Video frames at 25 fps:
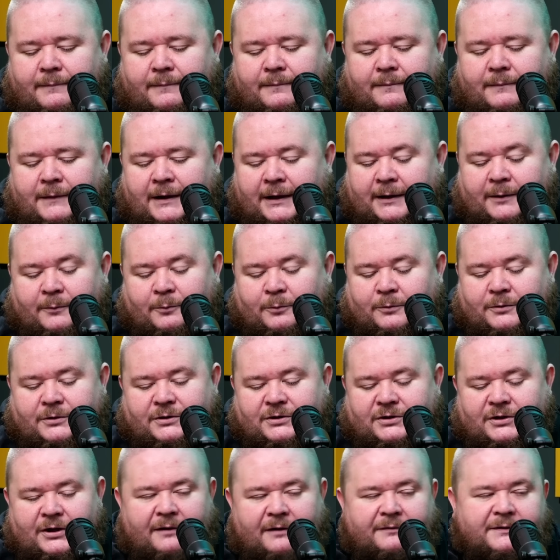like we are
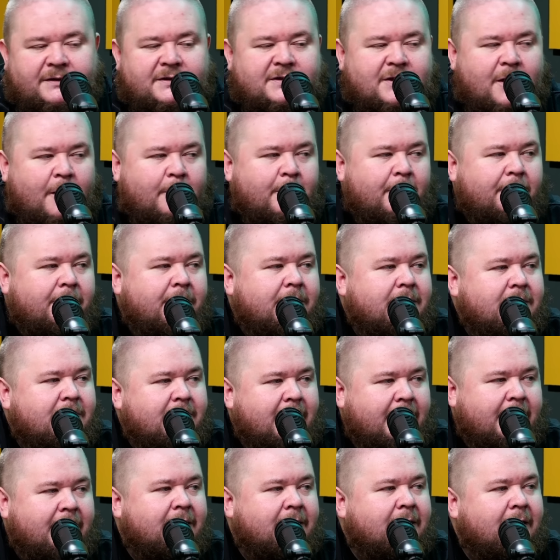just gonna have to stop everything
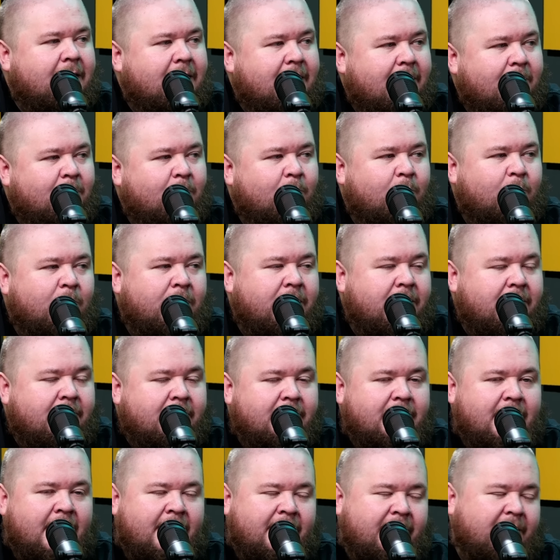dead like and we
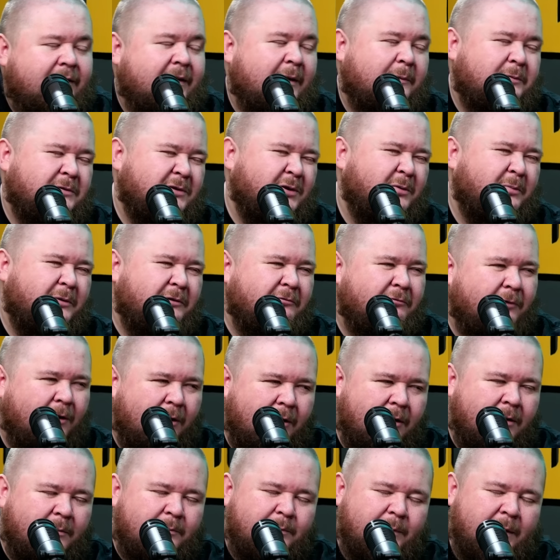didn't and that that was gonna be
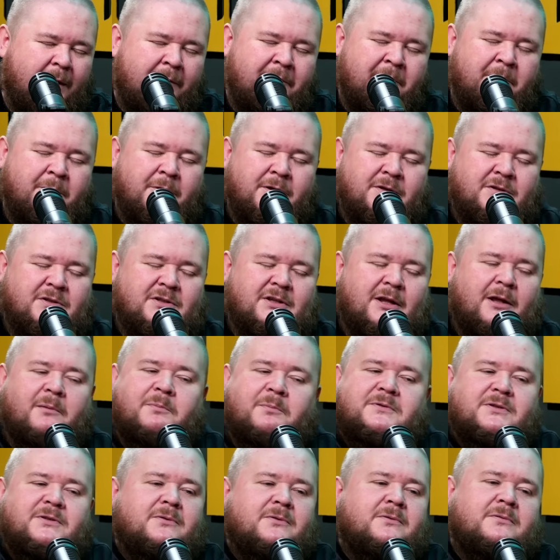rare and everybody just
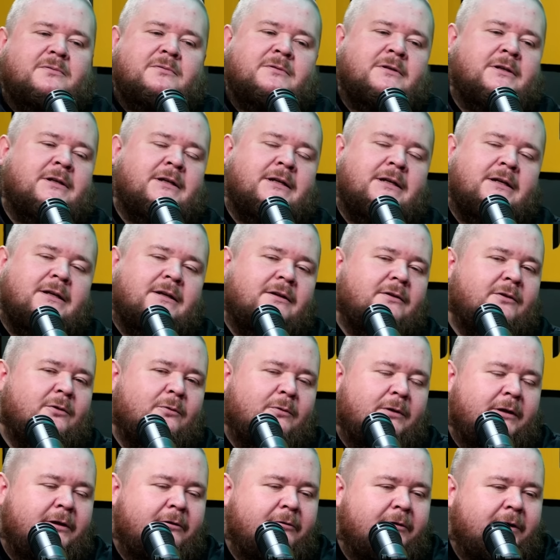helped so
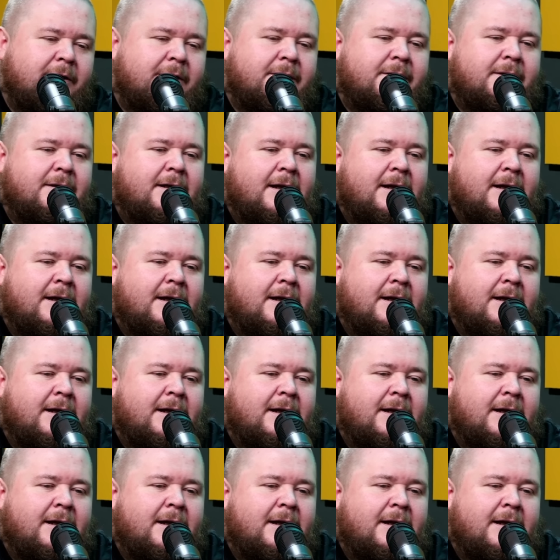totally great.